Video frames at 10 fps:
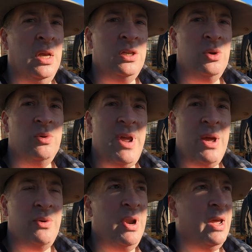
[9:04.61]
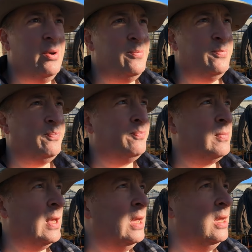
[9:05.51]
it's all down now.
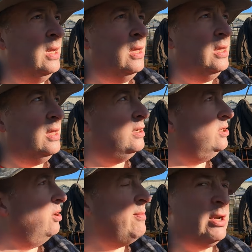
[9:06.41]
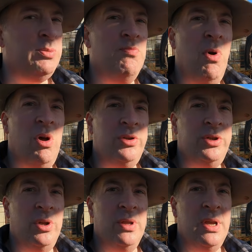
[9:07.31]
There's so much
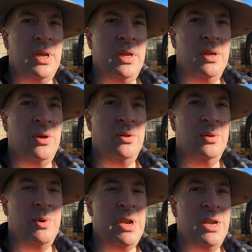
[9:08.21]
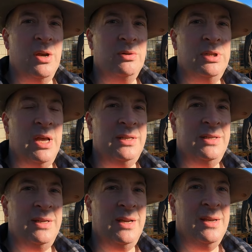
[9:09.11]
moss on the windows that
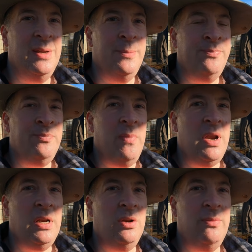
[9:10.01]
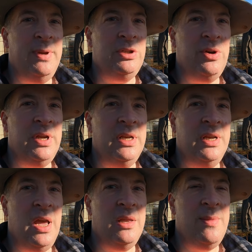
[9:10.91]
made it a little bit tricky
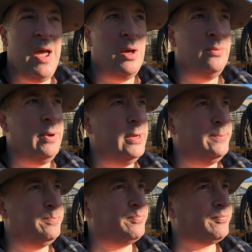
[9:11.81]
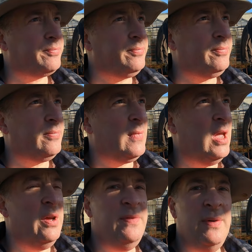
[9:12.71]
to get them out, but
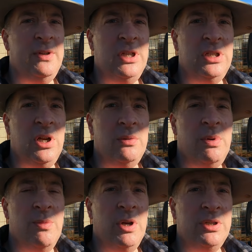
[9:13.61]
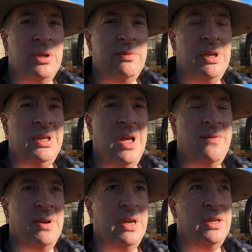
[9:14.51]
I've never disturbed the moss. I really
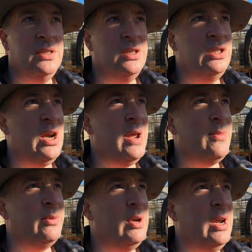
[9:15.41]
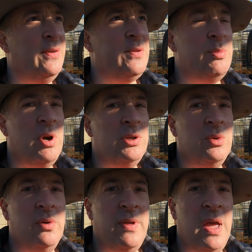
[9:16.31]
love it, and it's a shame I'm going to have to
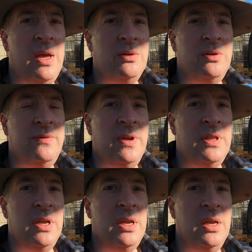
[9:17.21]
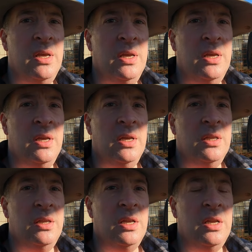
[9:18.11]
brush all of that out to fit the
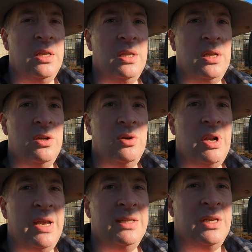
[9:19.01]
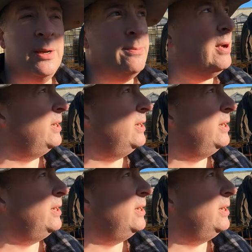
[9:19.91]
new glazing,